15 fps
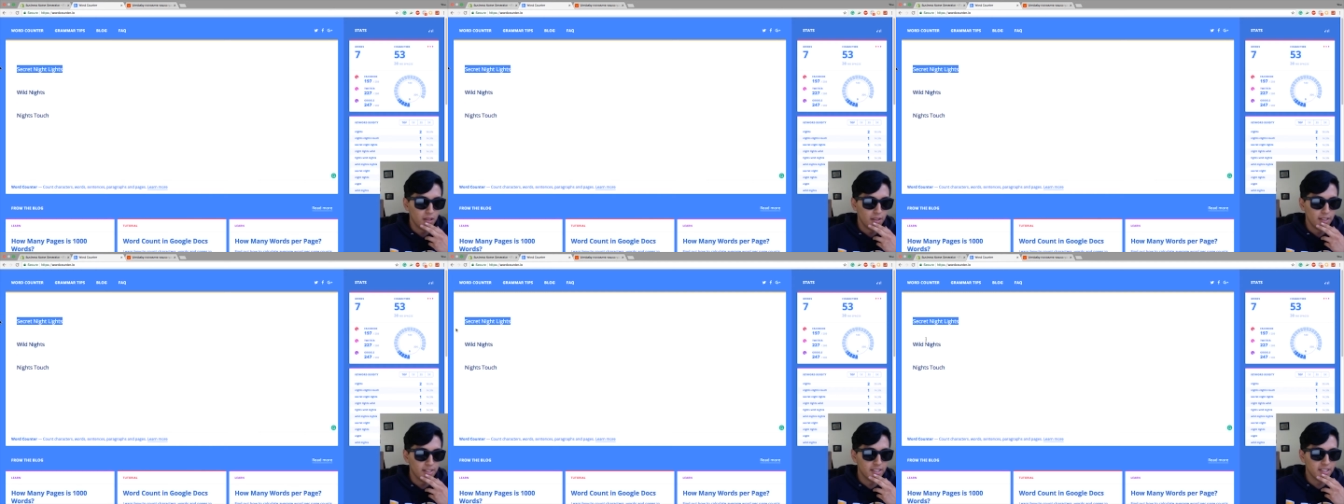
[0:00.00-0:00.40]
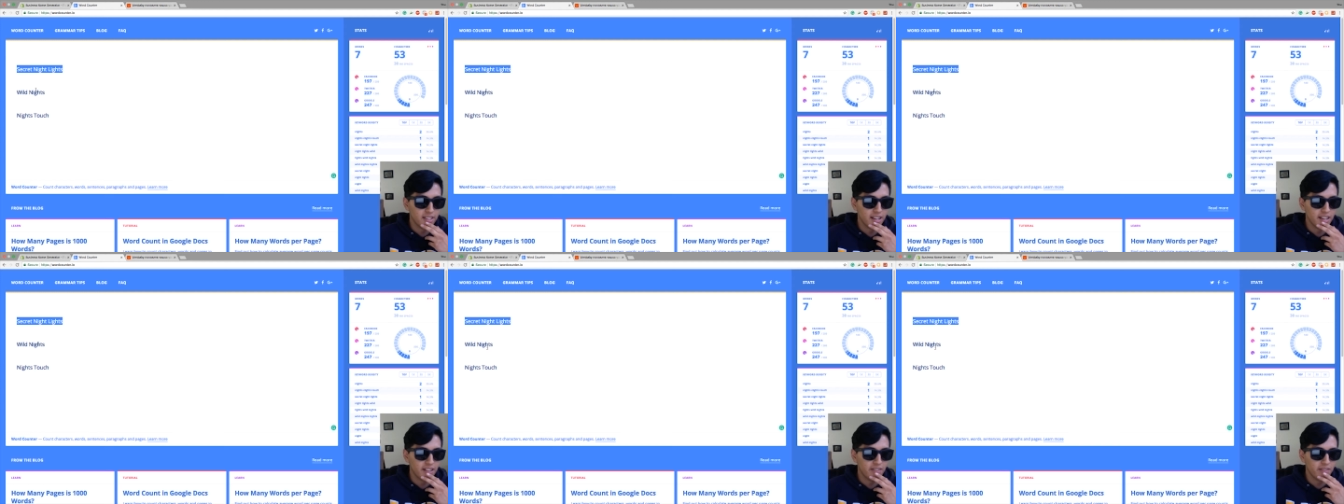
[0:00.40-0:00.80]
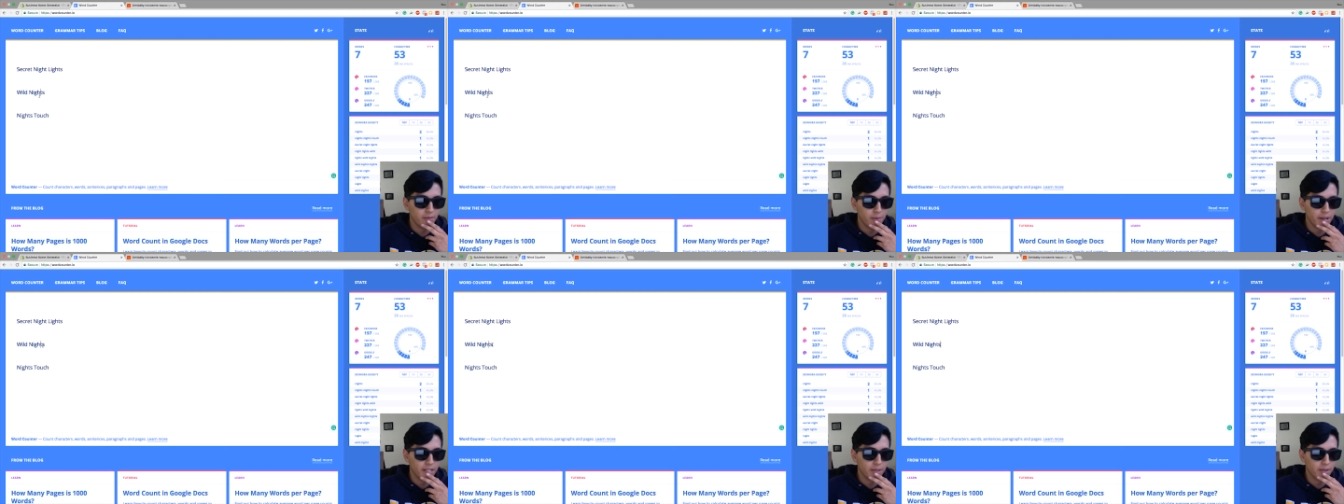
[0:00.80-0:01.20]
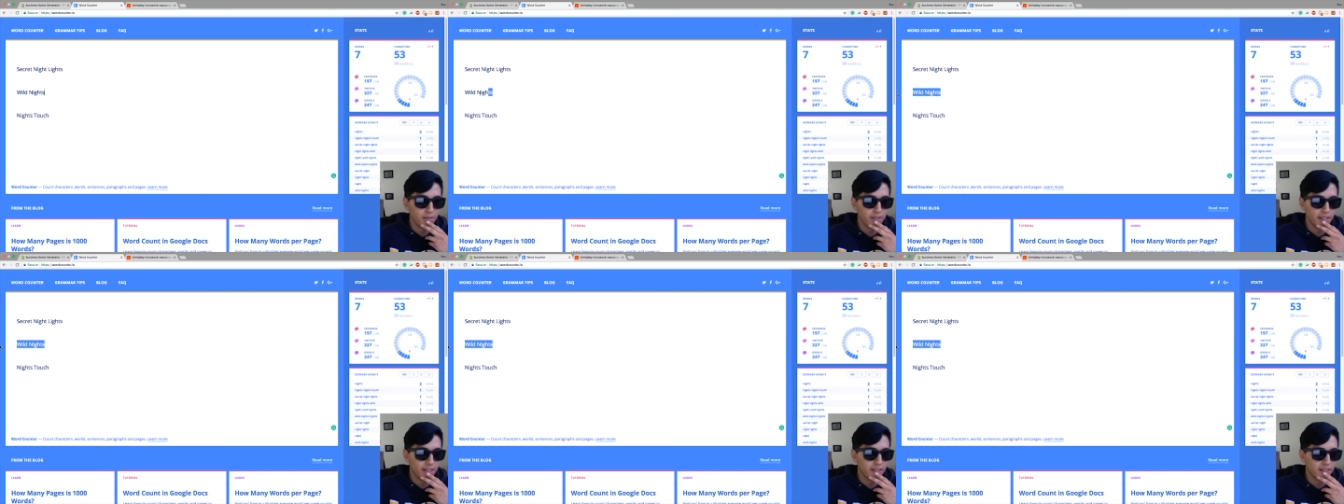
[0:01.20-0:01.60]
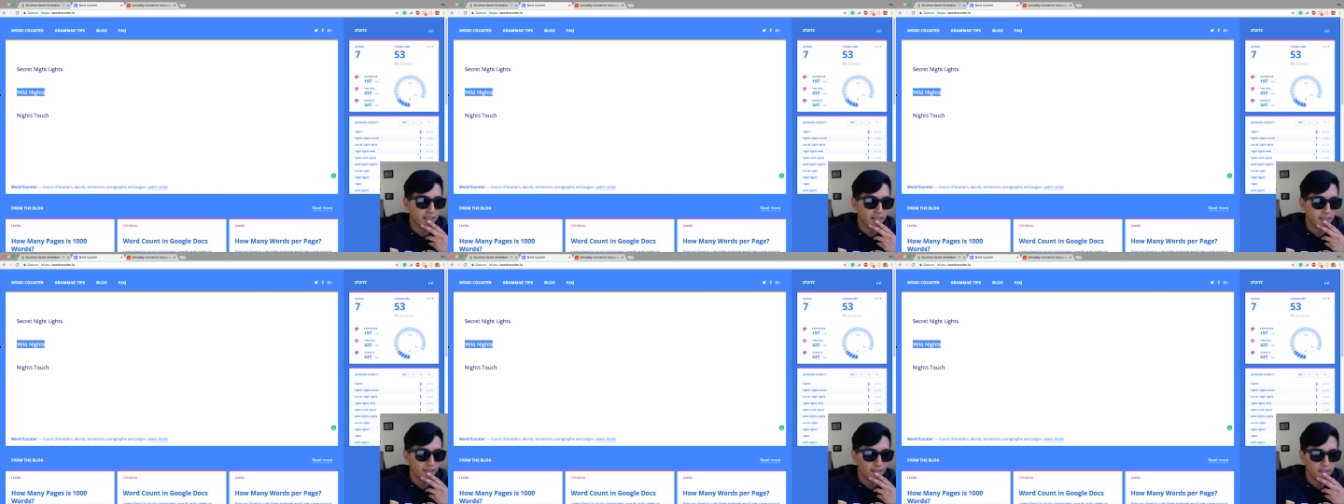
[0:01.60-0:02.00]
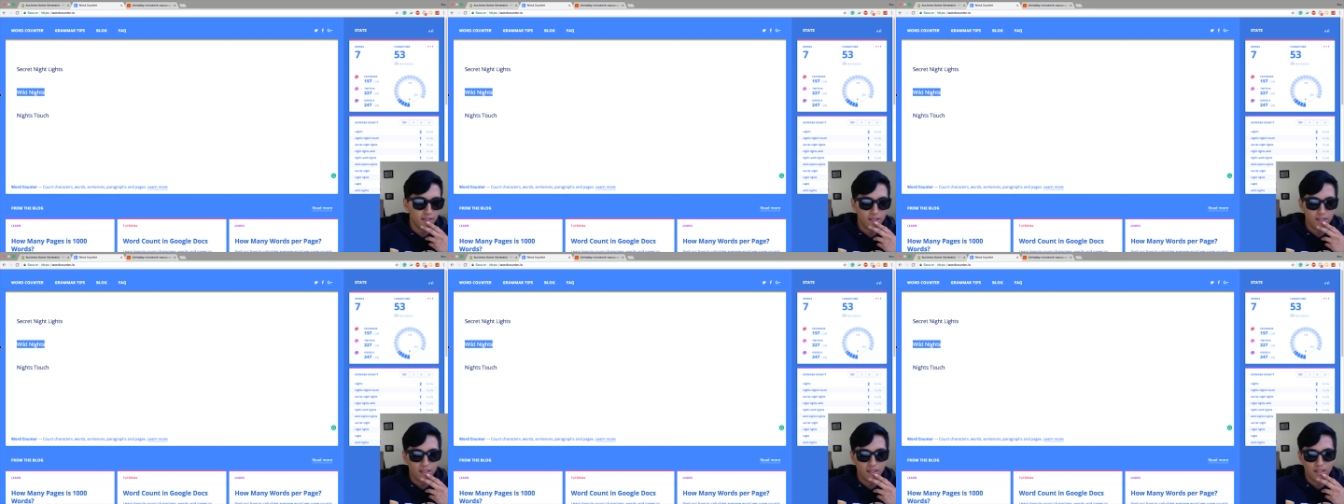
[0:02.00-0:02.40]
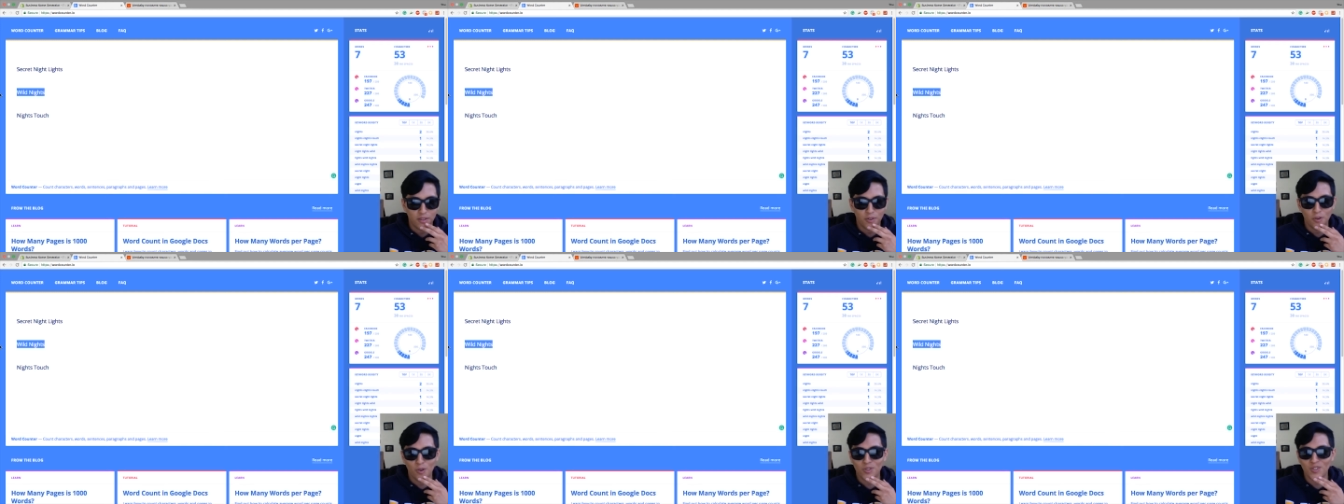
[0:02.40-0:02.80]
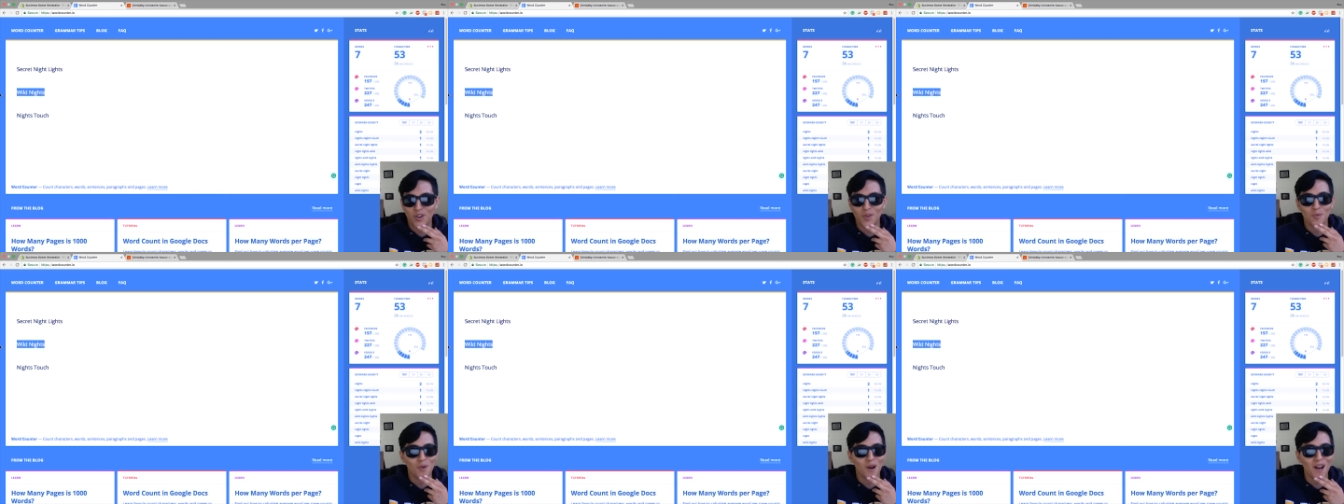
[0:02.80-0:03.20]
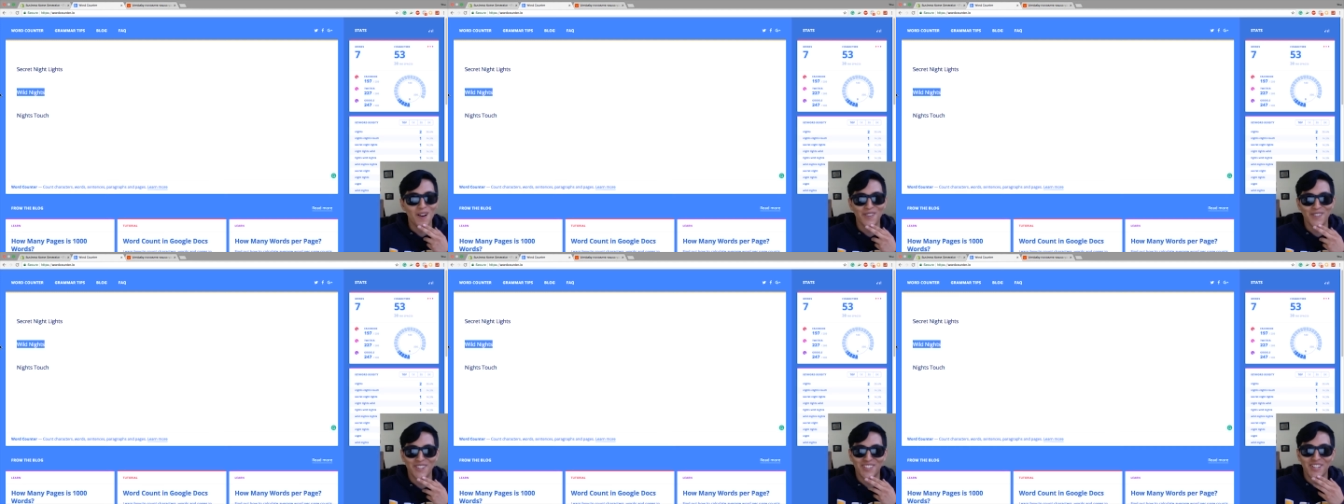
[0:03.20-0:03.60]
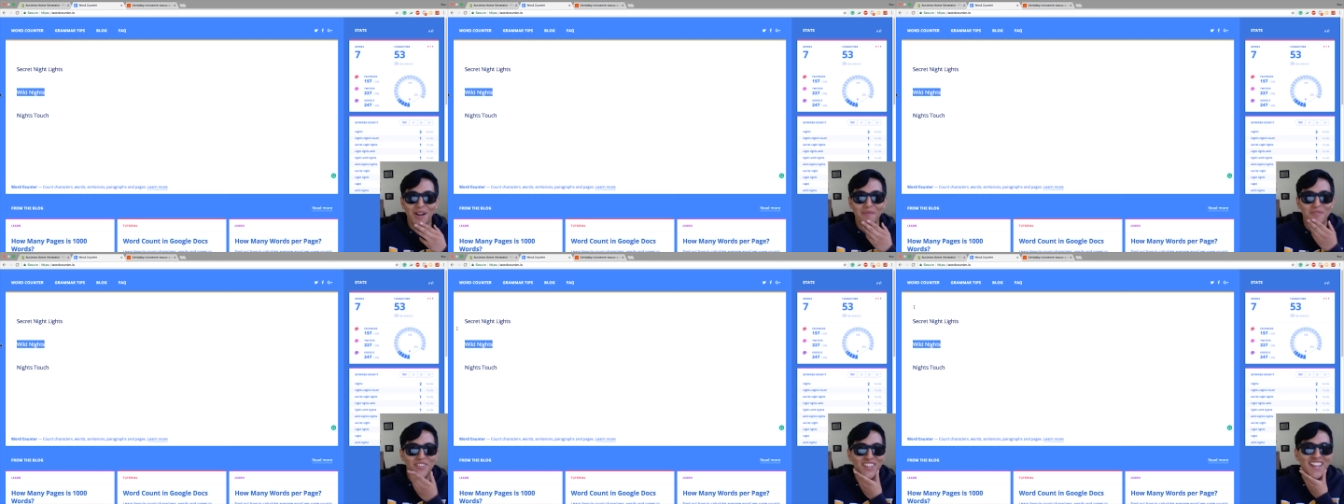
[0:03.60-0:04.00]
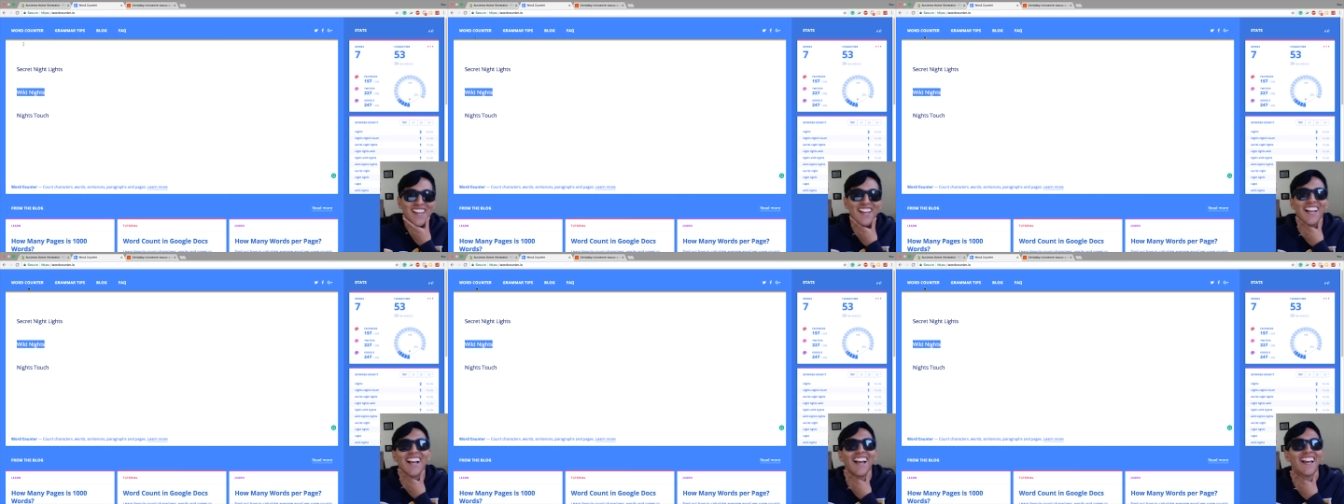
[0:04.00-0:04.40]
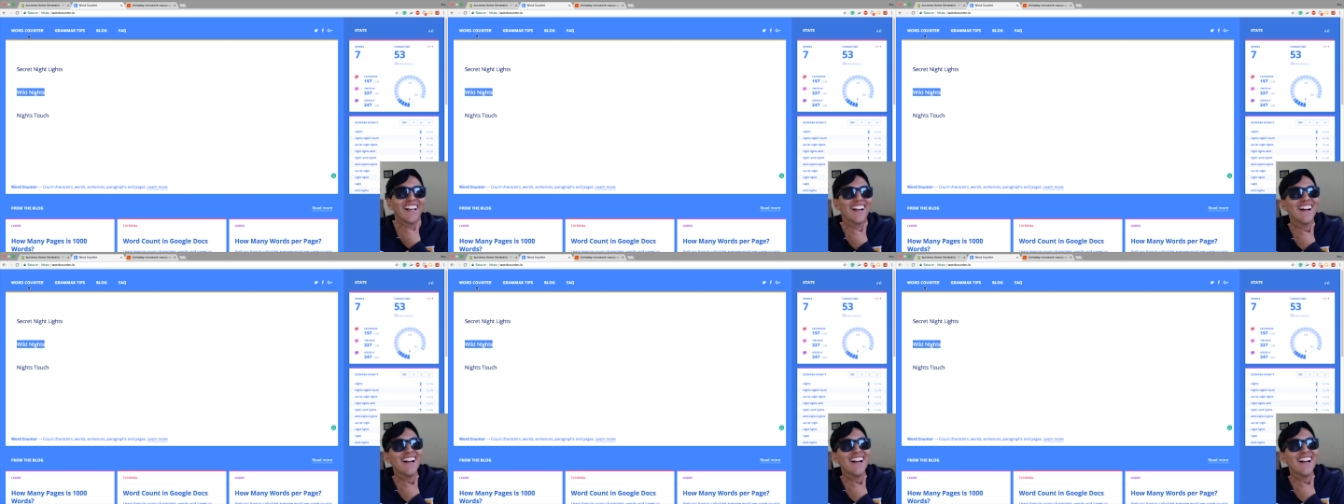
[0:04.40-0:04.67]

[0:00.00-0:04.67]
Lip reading: because this kind of reminds me of like Girls Gone Wild or something.